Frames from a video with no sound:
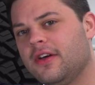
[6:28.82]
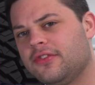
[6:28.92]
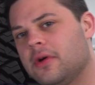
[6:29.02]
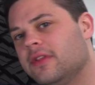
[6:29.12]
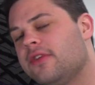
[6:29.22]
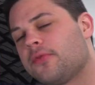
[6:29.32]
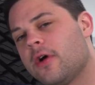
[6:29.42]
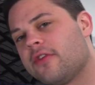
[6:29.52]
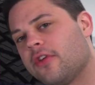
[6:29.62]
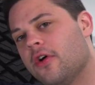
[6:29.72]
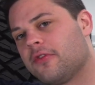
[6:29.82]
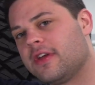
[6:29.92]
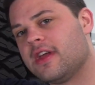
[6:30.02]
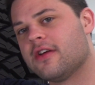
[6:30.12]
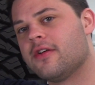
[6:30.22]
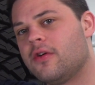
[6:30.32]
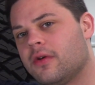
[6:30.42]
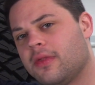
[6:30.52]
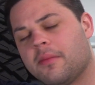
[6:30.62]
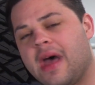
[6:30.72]
So at least for us over here
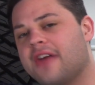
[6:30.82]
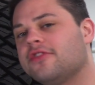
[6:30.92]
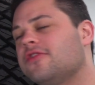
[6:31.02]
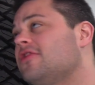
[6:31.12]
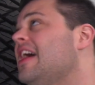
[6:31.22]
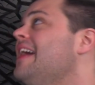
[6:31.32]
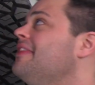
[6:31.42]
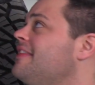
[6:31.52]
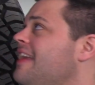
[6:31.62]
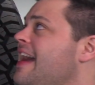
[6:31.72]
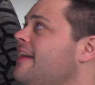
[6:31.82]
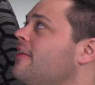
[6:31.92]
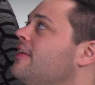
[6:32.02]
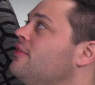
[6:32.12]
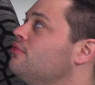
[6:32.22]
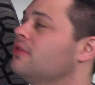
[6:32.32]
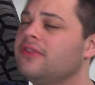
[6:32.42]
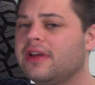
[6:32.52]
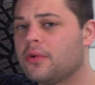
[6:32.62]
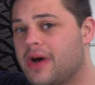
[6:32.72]
on the passenger side, this hanger is
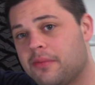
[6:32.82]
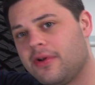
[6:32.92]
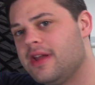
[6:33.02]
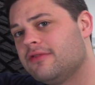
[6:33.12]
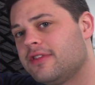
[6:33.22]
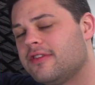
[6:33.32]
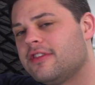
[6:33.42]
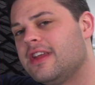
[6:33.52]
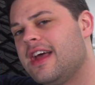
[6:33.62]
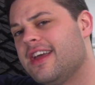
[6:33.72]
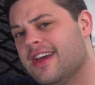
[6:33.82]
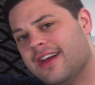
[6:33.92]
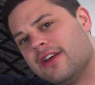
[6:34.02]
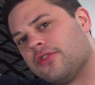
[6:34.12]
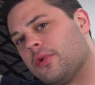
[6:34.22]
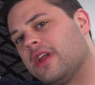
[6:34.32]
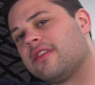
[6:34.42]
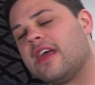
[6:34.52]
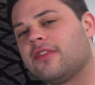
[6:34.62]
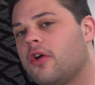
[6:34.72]
really cooperating with us today. So we're
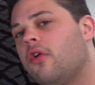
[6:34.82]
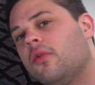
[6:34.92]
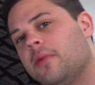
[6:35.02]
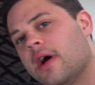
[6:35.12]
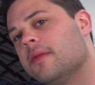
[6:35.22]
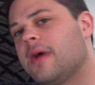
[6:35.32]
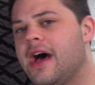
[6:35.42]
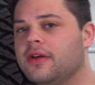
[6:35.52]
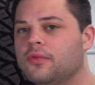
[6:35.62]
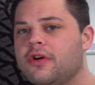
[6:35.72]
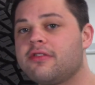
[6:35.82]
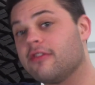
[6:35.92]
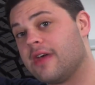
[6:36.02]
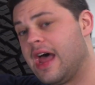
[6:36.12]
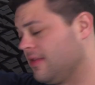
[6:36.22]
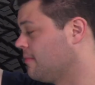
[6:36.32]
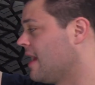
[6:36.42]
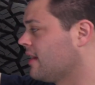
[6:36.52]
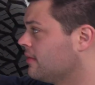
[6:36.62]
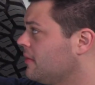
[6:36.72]
gonna take the whole pipe out at once, out of the
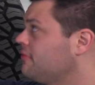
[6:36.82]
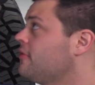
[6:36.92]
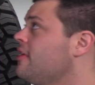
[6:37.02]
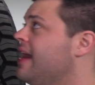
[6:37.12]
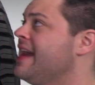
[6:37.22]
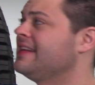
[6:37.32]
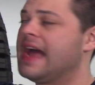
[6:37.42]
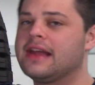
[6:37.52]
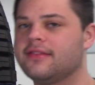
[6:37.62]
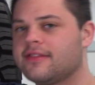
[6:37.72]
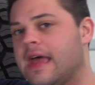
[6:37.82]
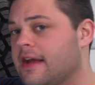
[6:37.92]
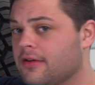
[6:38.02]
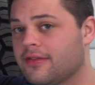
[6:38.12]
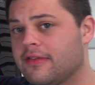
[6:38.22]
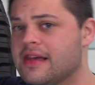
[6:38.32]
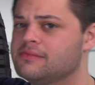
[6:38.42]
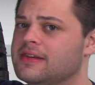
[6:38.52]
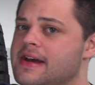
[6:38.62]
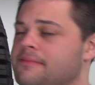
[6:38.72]
back of the muffler and out of this hanger at the
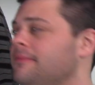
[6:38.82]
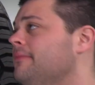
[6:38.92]
same time.